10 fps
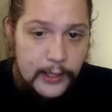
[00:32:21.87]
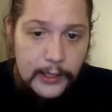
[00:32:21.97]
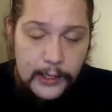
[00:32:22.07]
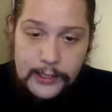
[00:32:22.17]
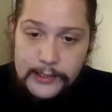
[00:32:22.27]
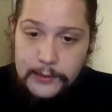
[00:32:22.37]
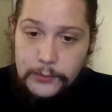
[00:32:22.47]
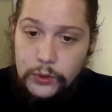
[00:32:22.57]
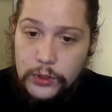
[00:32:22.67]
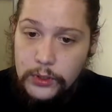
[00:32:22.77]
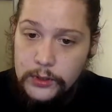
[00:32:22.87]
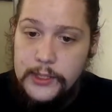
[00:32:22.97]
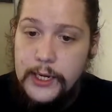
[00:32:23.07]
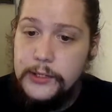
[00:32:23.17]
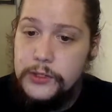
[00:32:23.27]
He had asked Abul
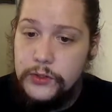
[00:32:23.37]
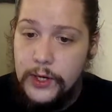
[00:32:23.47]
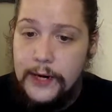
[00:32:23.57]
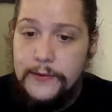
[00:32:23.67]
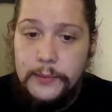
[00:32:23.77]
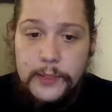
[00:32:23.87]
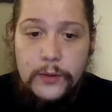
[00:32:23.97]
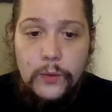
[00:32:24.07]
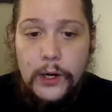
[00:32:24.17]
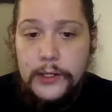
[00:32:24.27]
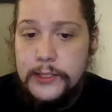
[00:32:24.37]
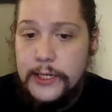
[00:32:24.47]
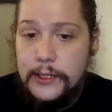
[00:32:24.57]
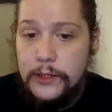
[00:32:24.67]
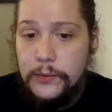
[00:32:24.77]
Kharazan to drive the big water
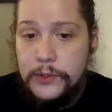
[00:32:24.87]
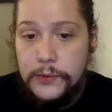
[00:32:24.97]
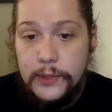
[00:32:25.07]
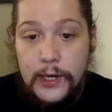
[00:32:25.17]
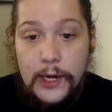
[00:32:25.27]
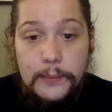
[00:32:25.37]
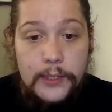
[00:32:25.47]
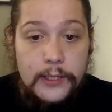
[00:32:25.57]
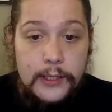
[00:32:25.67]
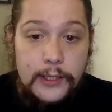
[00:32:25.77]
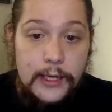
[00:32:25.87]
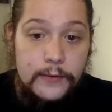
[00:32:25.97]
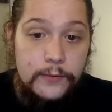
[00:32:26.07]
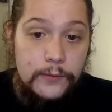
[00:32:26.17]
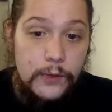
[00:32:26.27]
tanker which would accompany the